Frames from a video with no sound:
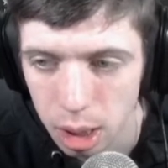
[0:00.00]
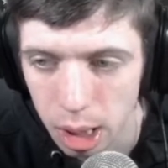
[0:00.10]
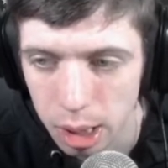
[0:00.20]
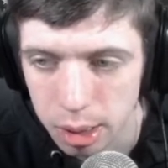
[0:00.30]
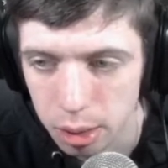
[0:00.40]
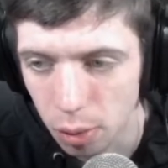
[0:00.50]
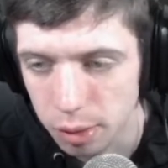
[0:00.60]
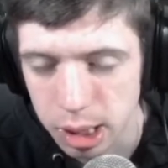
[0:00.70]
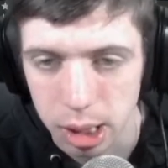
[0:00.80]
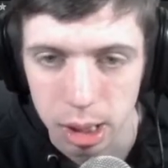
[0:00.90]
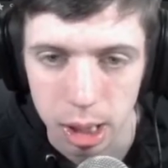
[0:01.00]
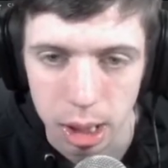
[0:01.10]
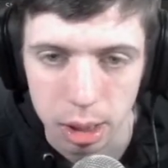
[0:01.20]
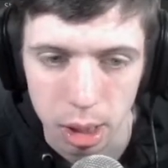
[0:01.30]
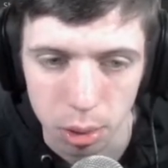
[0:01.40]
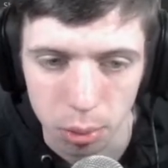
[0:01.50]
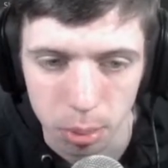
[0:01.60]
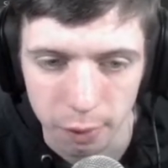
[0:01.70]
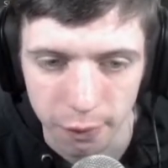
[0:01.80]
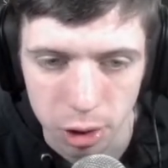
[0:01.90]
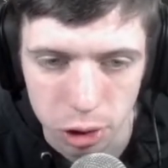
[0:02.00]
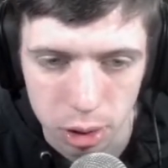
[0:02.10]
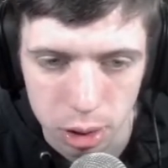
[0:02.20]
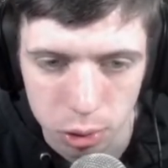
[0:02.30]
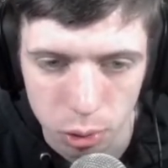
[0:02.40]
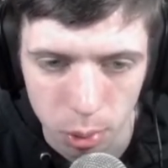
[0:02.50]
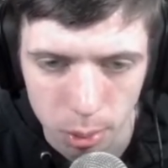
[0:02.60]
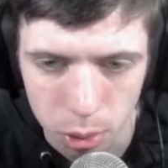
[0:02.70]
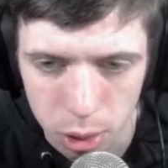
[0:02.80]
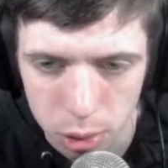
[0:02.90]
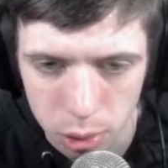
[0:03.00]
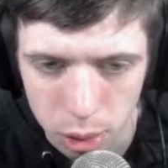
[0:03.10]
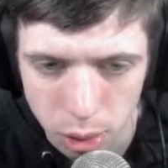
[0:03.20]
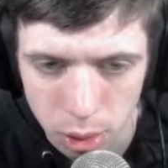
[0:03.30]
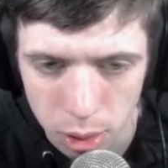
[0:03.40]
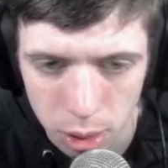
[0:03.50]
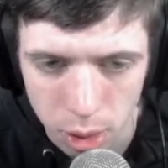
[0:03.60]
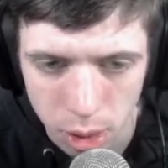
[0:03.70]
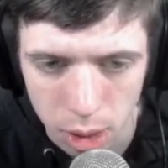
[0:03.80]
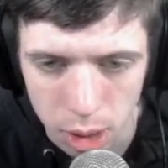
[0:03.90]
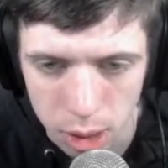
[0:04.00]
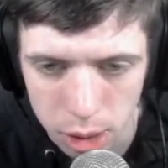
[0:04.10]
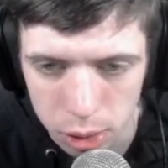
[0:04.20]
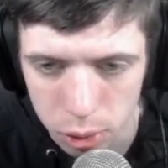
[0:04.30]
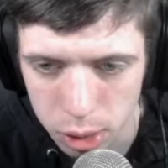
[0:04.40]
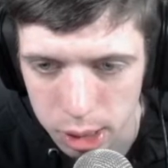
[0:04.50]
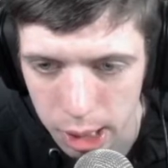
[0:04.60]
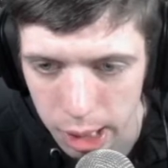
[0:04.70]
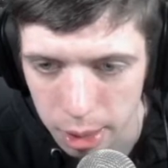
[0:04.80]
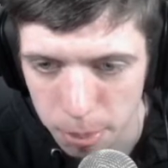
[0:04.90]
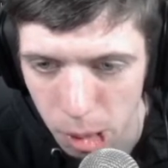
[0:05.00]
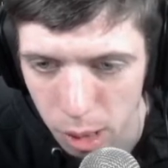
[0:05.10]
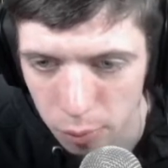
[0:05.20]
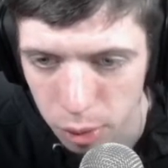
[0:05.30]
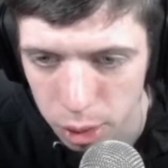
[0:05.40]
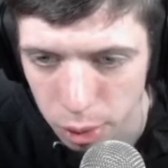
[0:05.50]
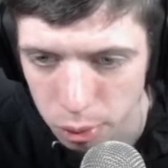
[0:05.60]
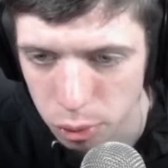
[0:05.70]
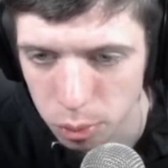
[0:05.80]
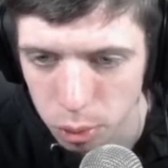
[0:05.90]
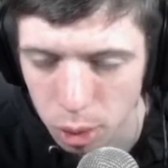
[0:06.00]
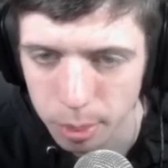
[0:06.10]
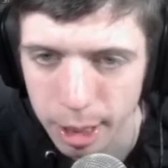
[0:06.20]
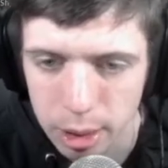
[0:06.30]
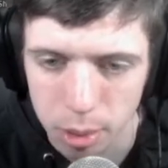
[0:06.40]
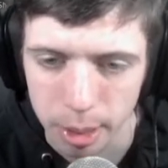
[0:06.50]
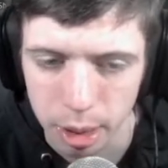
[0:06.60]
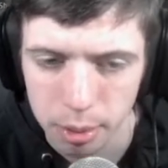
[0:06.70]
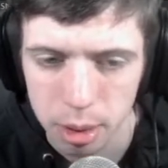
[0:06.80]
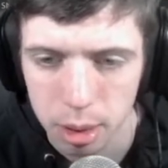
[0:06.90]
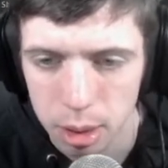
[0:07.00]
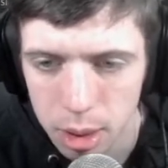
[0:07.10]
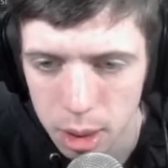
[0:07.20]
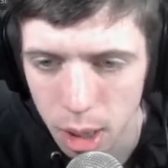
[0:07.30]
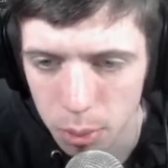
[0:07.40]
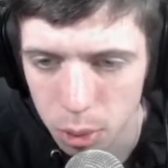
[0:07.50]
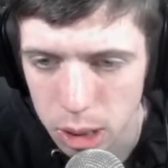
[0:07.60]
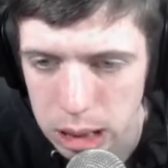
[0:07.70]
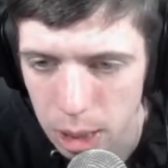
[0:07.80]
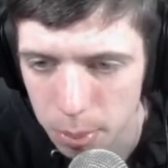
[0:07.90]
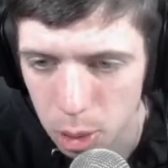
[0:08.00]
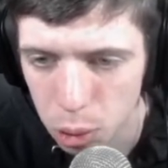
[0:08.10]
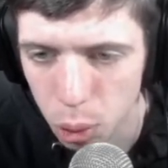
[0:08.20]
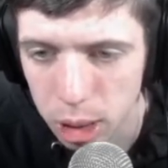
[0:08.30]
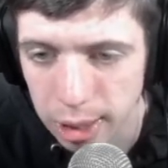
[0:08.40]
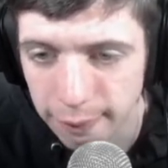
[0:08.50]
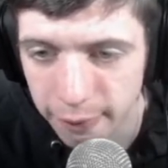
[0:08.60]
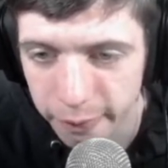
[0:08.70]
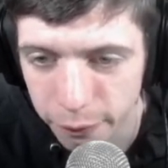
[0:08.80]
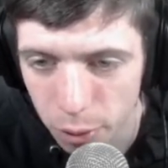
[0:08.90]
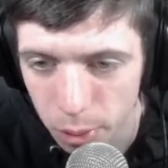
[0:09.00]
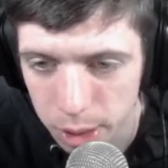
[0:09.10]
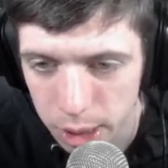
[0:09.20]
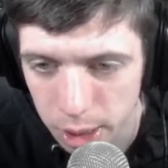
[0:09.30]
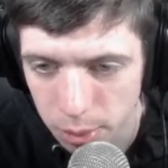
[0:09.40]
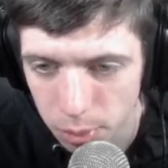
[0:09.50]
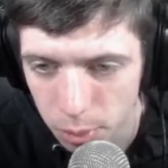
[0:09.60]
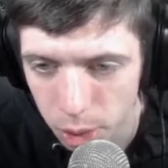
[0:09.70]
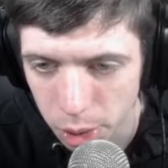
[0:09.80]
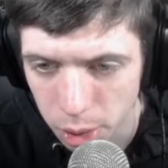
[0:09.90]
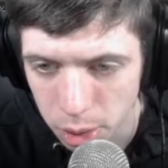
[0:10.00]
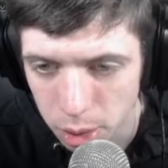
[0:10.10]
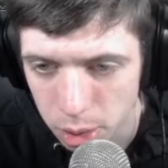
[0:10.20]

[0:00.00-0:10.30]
and also at the end it will be finishing. So what we're going to do is do this end part right now. So we'll go back to a minute, we're going to step 2 keyframes forward again, 1,